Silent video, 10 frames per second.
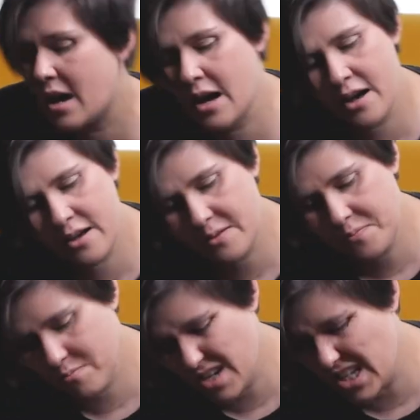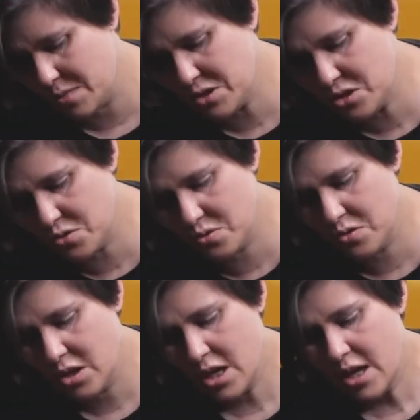I, my husband too,
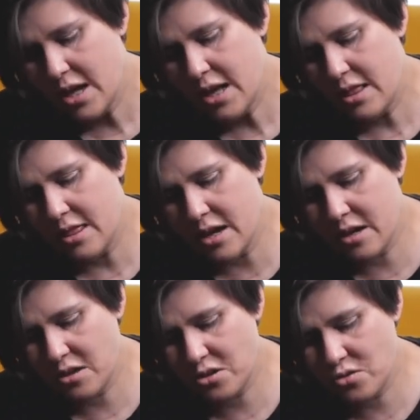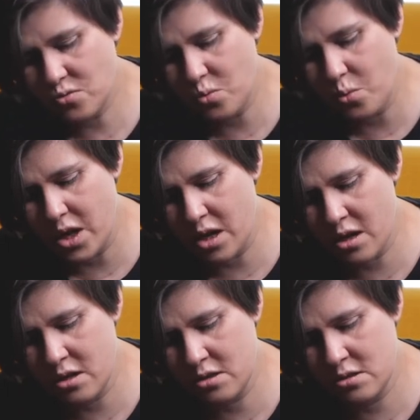like to
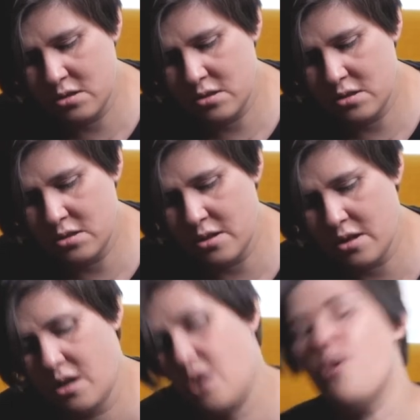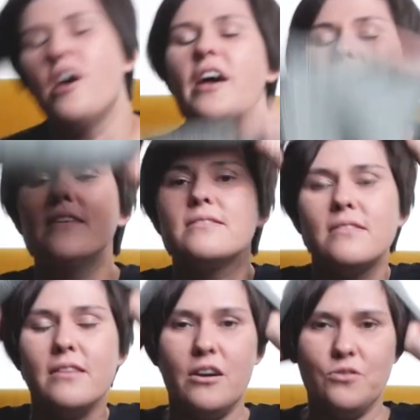wear our head
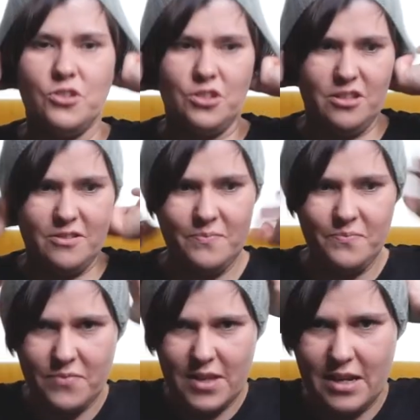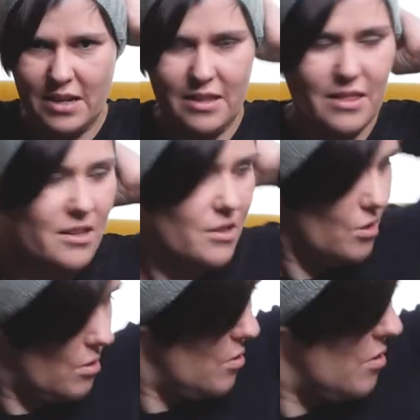slouchy. And that's